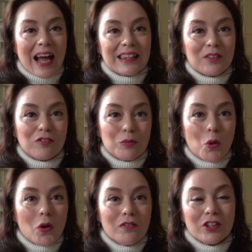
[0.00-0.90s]
And then for
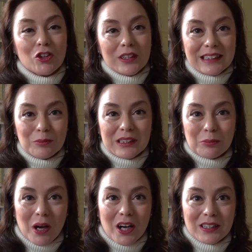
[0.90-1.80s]
more of a Christmas
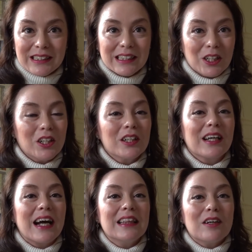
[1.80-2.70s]
party look,
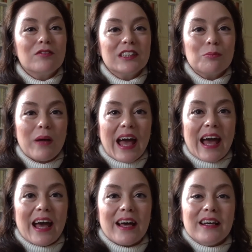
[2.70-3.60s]
I love to
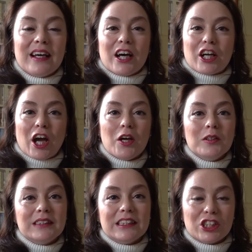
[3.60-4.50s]
pair a
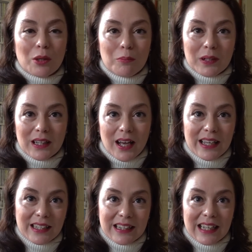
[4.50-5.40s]
cozy jumper
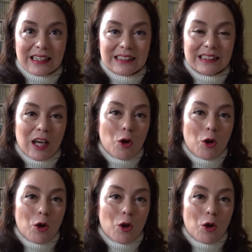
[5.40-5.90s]
like this